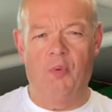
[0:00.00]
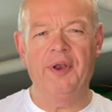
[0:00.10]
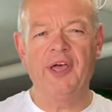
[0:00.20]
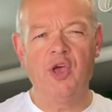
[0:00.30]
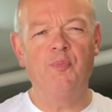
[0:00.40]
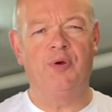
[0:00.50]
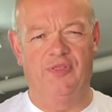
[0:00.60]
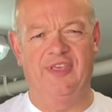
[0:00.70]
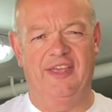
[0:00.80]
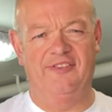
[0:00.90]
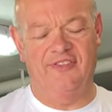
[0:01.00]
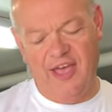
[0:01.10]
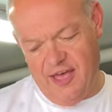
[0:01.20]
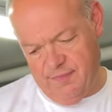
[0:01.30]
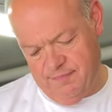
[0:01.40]
when I opened this
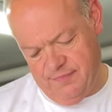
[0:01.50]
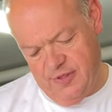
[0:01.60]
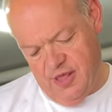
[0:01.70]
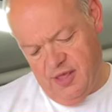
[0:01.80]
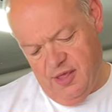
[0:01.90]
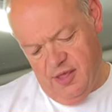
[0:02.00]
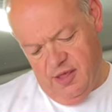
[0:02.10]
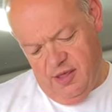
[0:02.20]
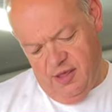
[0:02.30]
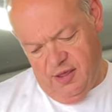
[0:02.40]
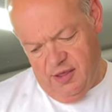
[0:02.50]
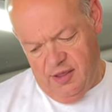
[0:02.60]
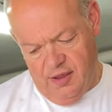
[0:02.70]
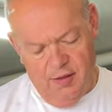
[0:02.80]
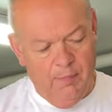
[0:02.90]
um,
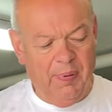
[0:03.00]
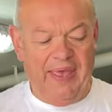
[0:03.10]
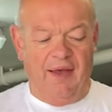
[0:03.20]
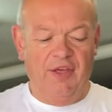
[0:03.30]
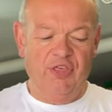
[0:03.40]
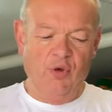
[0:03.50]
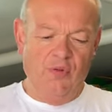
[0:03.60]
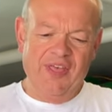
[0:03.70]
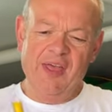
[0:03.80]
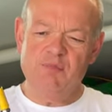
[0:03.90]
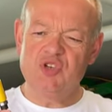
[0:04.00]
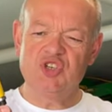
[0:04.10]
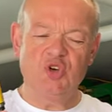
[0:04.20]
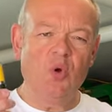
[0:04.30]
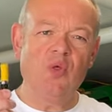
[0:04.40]
bit, I thought that I'm
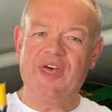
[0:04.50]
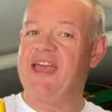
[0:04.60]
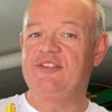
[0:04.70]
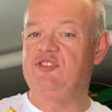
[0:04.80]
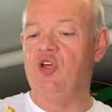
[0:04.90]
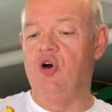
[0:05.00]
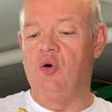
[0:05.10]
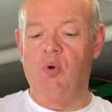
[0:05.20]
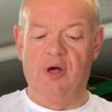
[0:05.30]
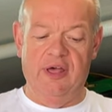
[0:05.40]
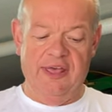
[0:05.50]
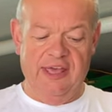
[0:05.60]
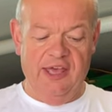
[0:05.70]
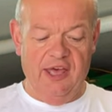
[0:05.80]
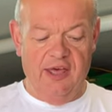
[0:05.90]
sure that is not what
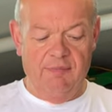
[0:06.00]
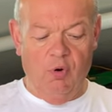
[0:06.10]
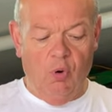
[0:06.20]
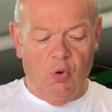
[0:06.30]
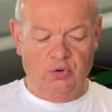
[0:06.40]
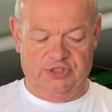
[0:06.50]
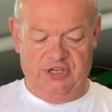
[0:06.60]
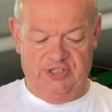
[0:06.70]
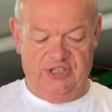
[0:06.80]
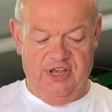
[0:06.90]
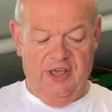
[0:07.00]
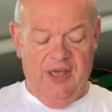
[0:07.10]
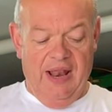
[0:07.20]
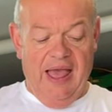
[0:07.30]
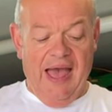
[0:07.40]
I um, ordered.
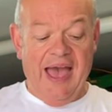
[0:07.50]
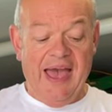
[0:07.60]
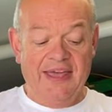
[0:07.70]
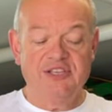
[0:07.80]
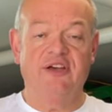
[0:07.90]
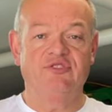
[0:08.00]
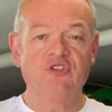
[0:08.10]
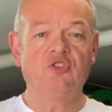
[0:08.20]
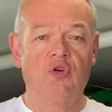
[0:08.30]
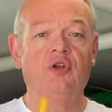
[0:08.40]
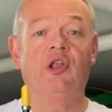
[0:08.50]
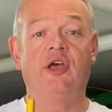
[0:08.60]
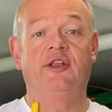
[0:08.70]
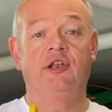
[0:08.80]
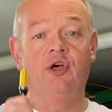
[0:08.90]
And I've just gone
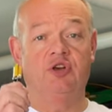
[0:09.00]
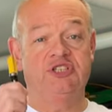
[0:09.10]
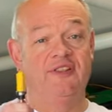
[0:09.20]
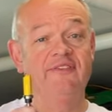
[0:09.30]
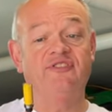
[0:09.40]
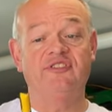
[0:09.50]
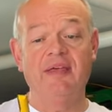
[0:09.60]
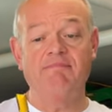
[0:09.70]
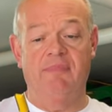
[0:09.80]
online and looked and they've sent